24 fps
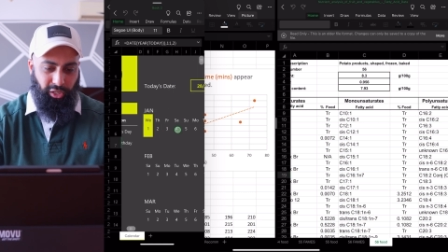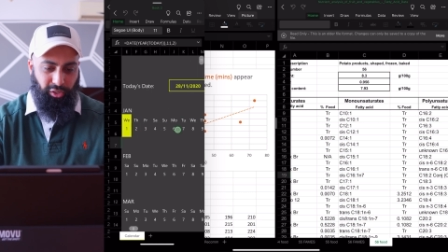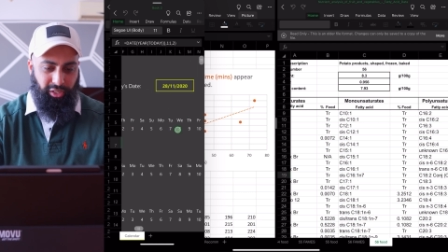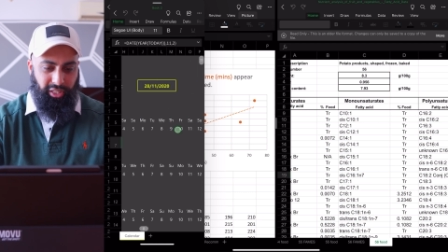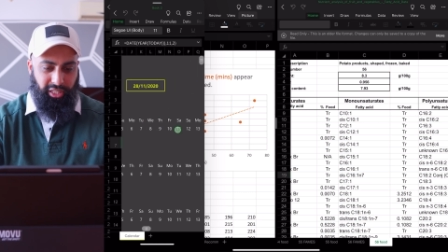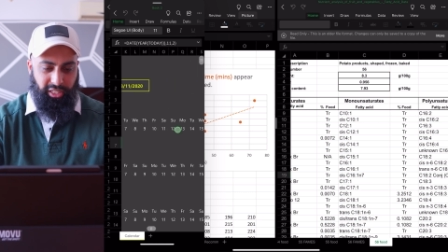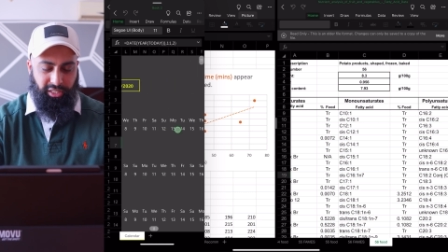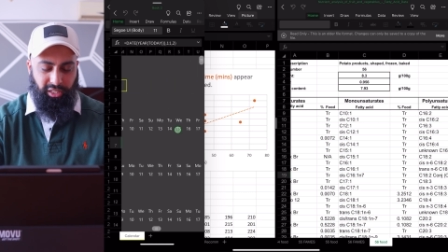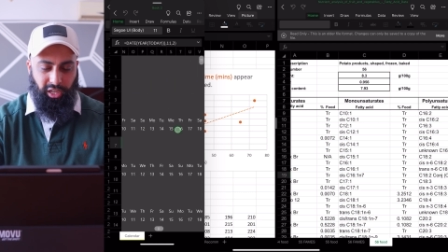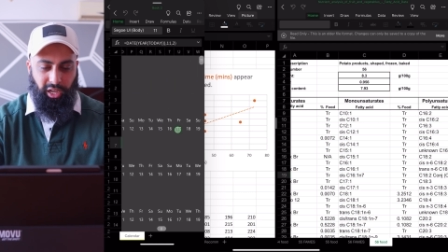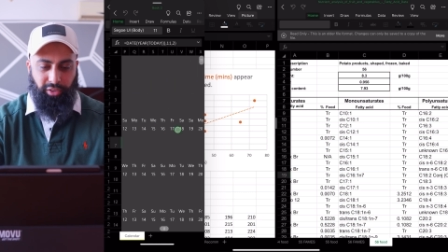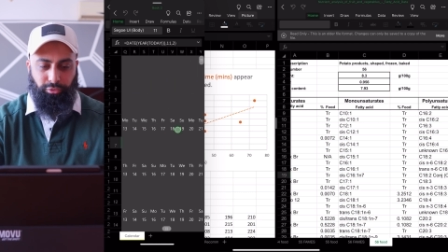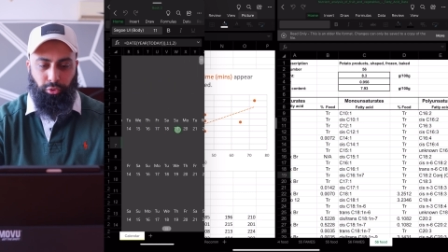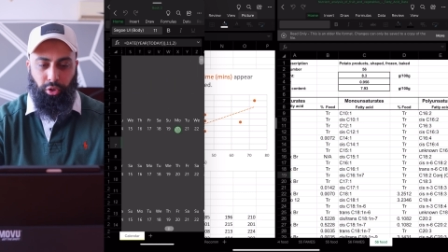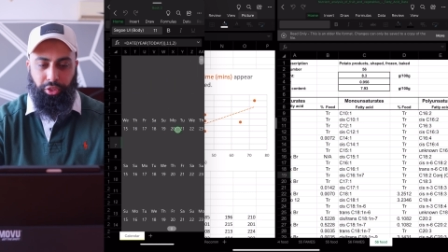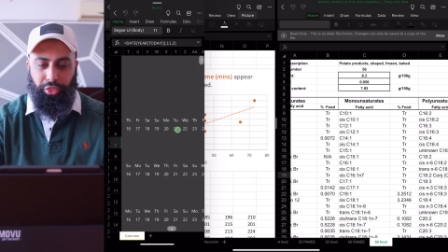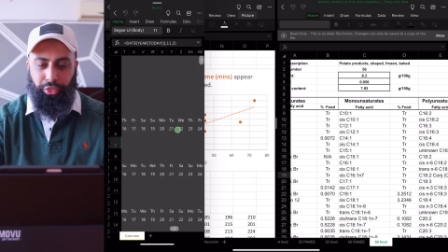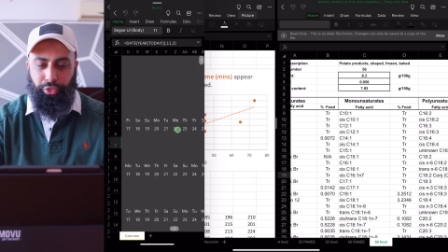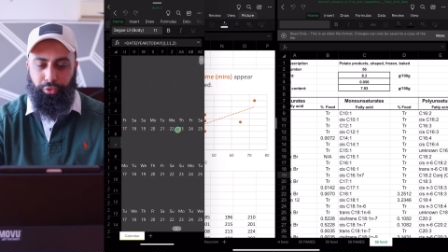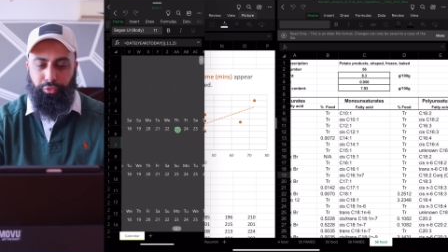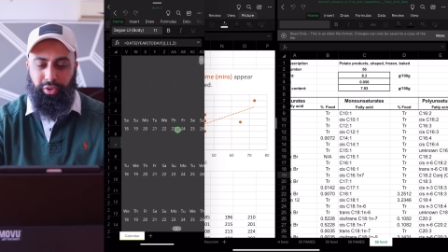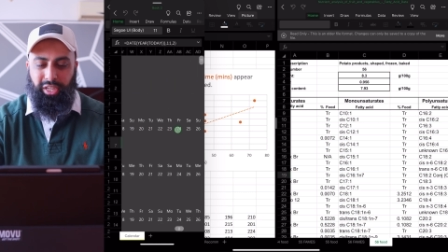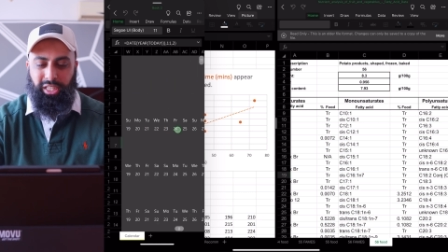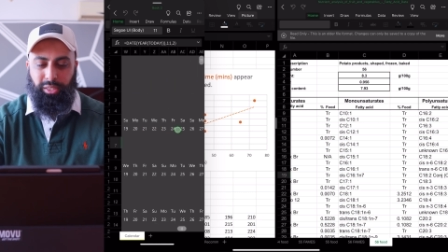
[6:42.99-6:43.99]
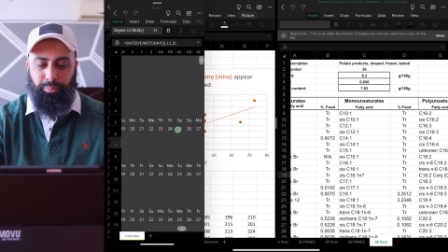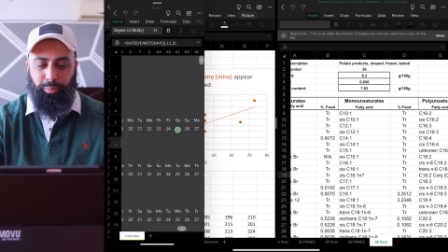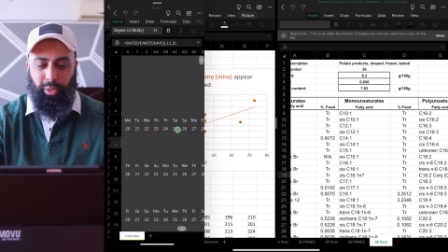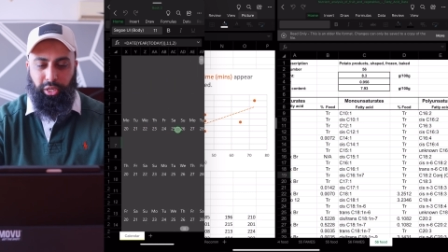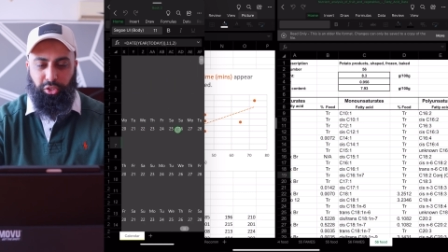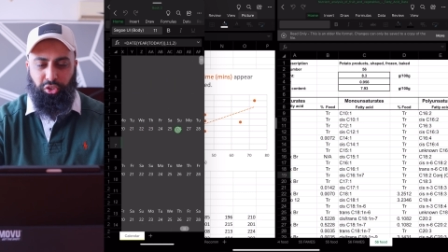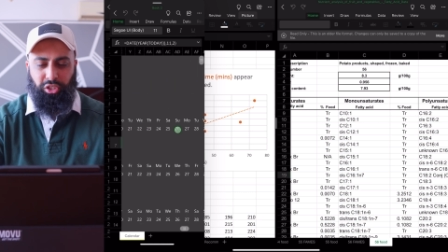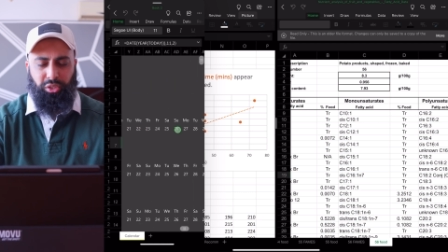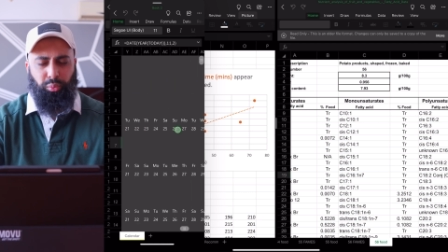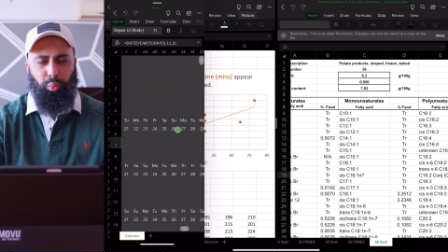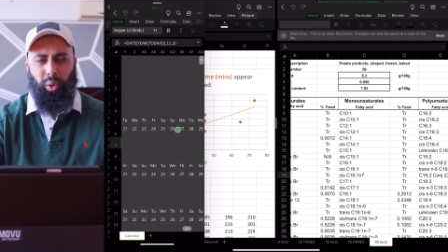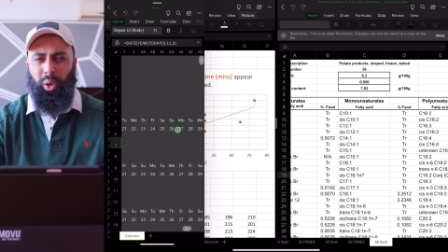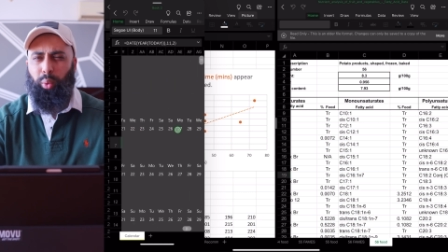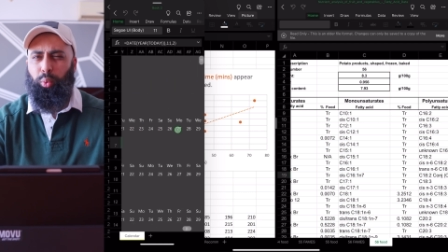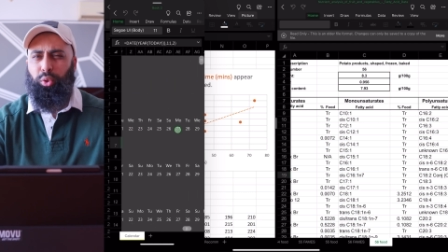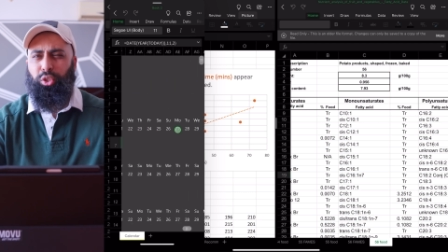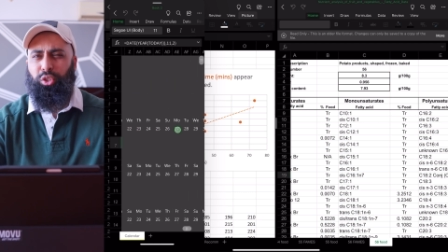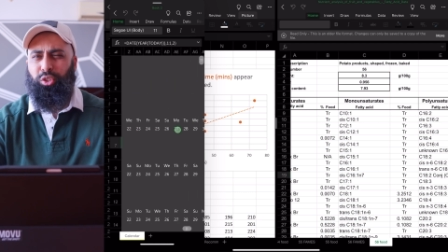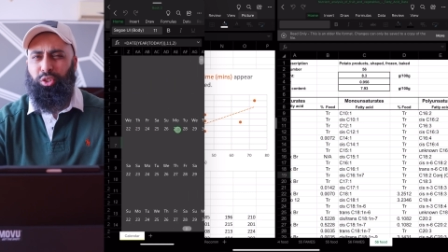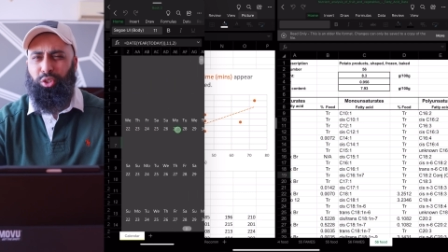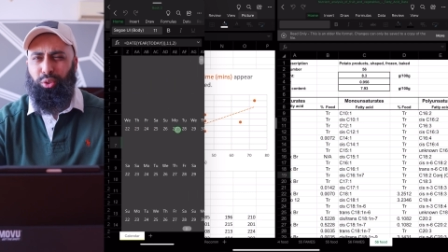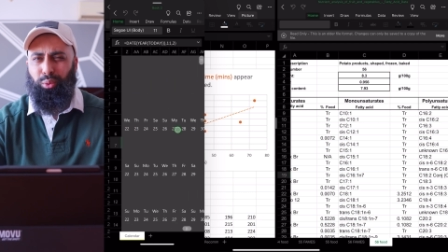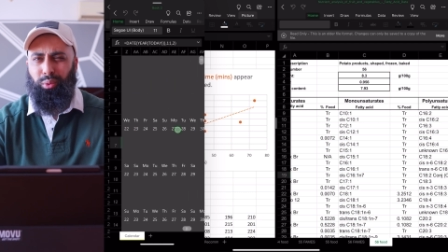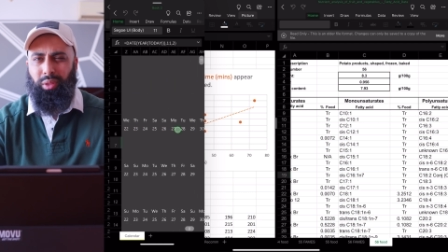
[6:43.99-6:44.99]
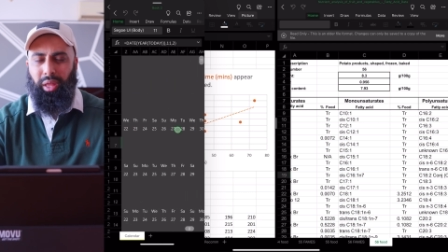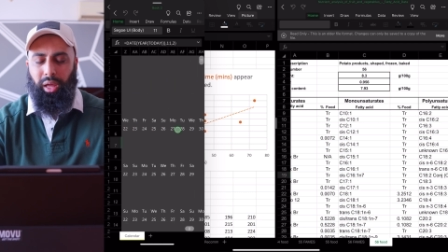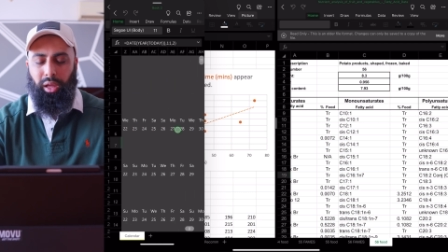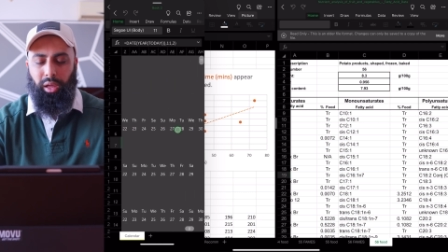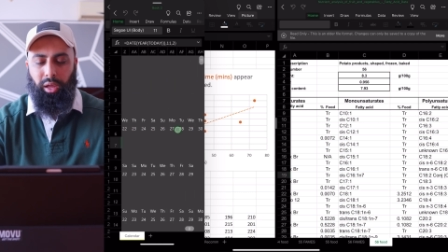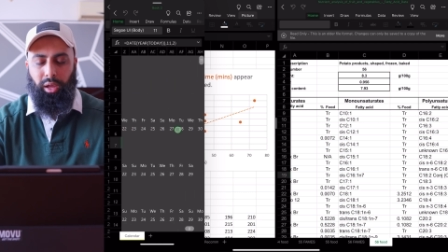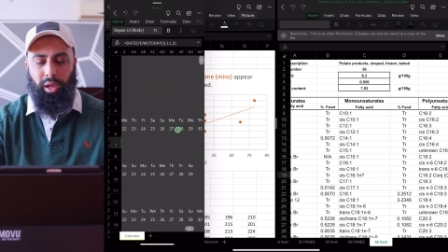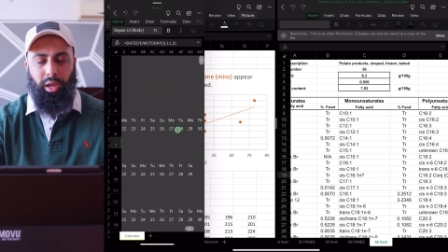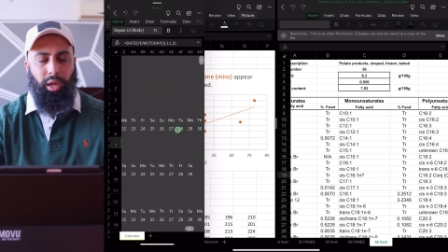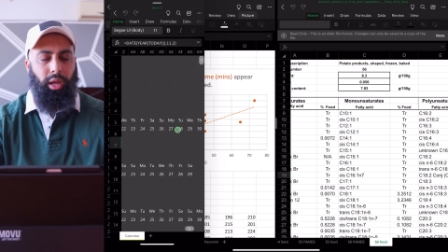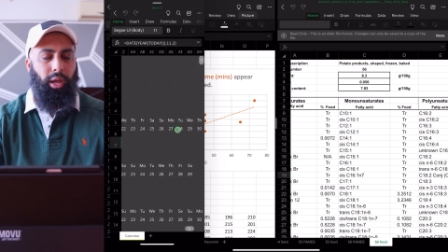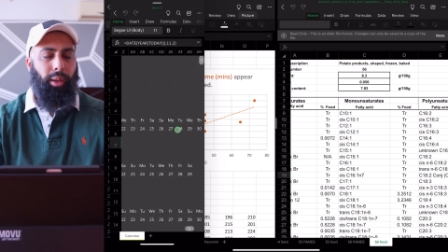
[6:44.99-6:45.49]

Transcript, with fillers: Look at this, I've got three spreadsheets. Why would you do that?